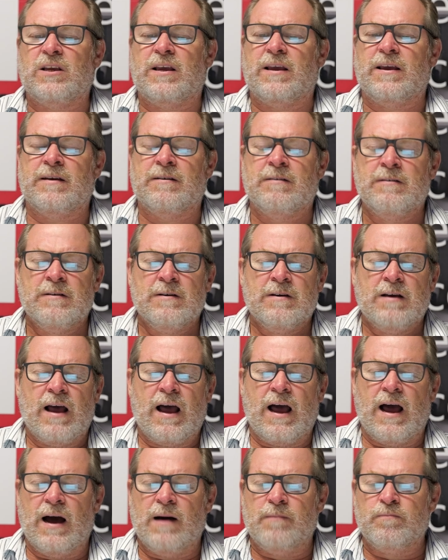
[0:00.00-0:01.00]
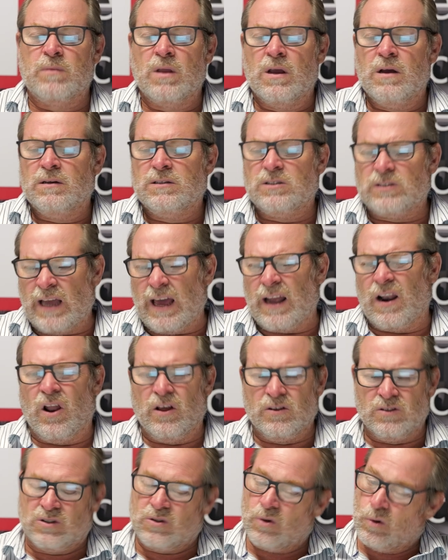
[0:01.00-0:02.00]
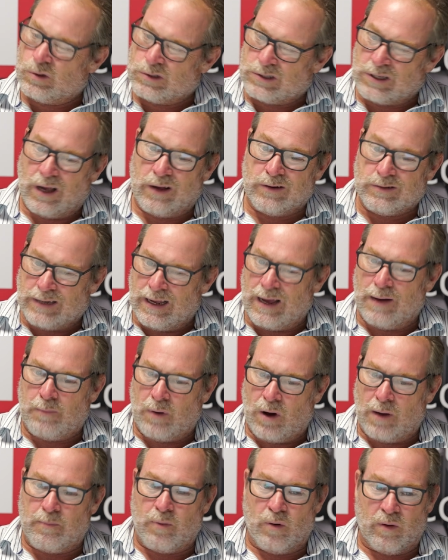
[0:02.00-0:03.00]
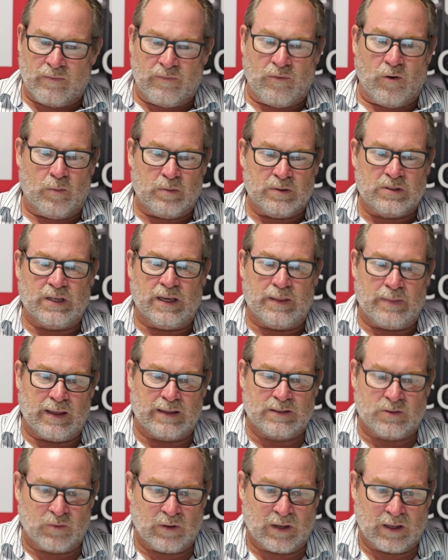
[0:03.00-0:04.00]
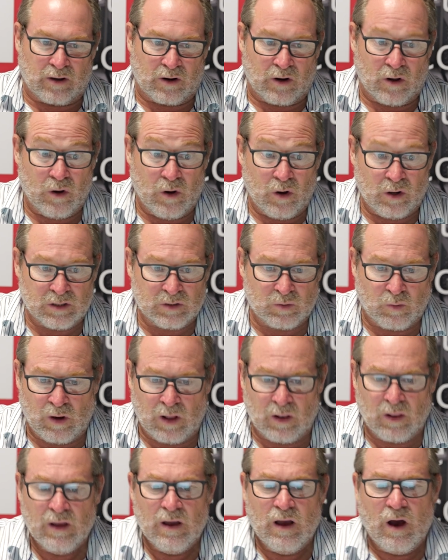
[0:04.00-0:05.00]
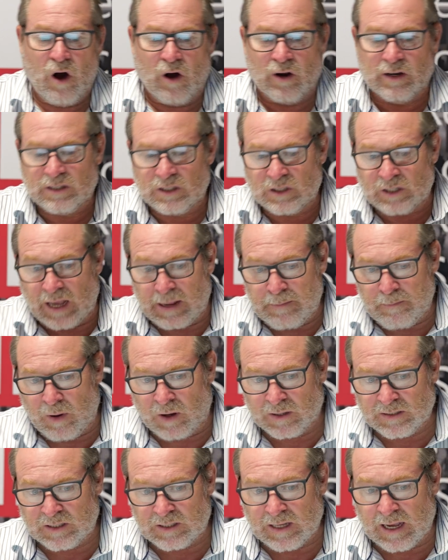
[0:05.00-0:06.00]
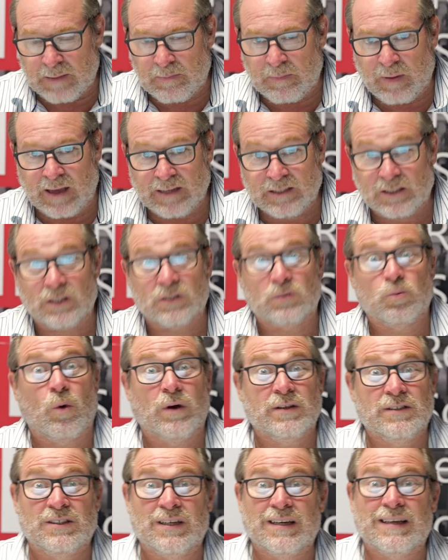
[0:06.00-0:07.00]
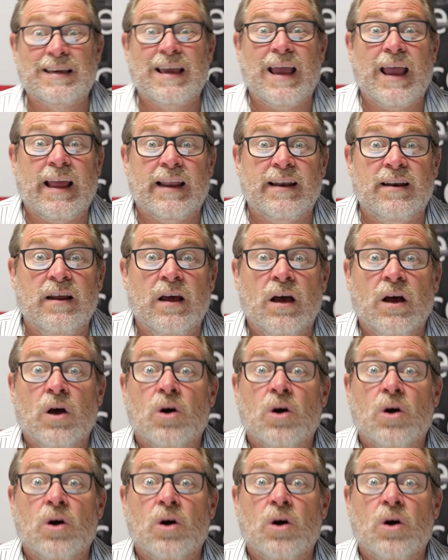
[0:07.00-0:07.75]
here. Standalone stores, though, down by 0.4%. That's really got to hurt as well. On a state-by-state basis, once again,